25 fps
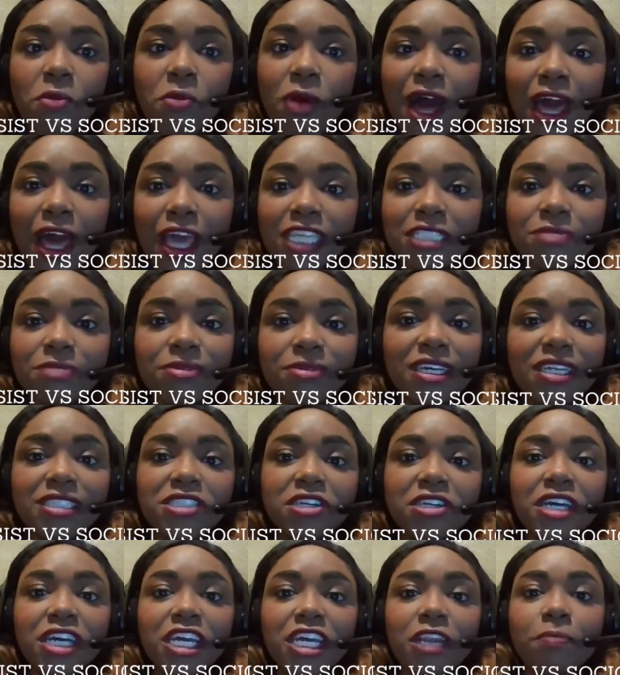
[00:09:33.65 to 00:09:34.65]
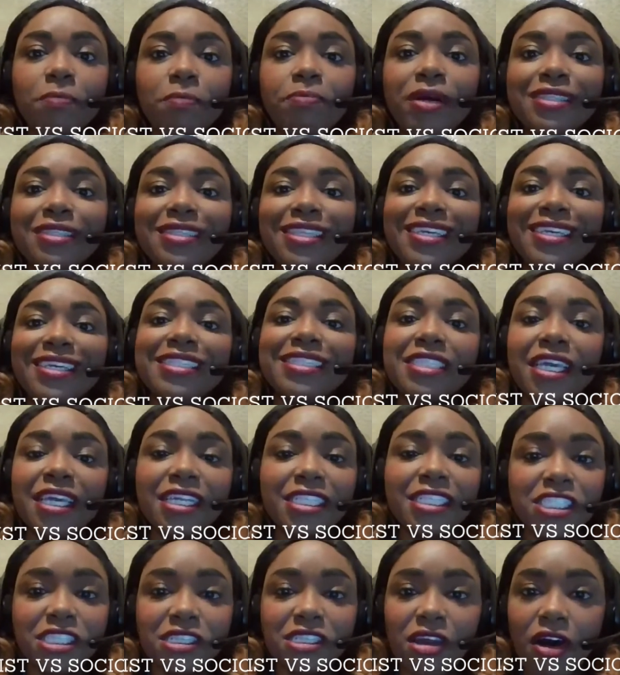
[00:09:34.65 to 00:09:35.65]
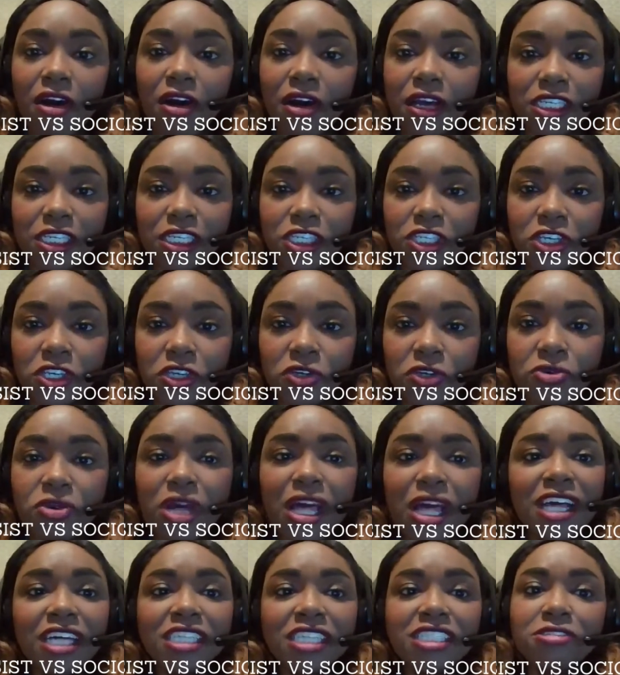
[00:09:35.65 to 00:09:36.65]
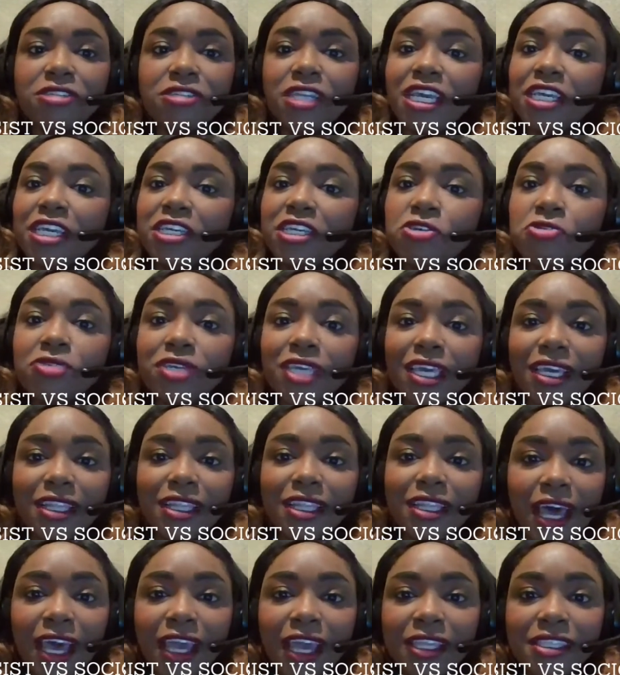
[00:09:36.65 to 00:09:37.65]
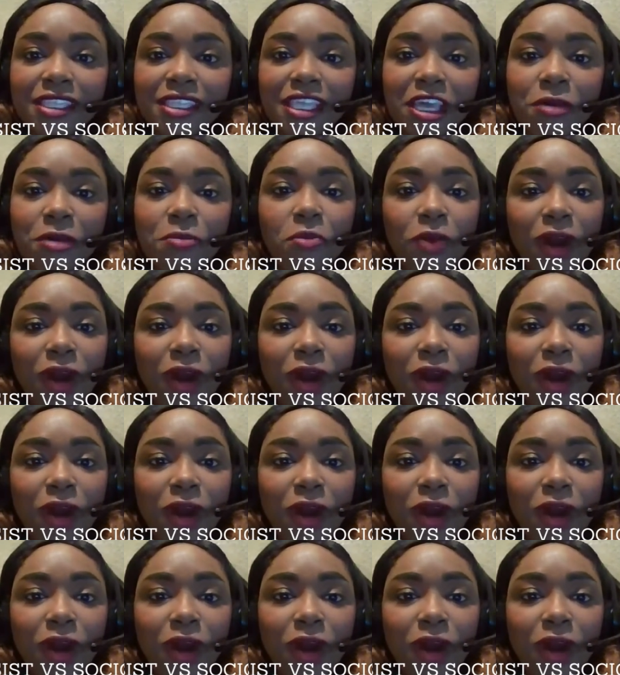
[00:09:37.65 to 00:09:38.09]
Why? Is because they're going to put the attention on you so then you can like them.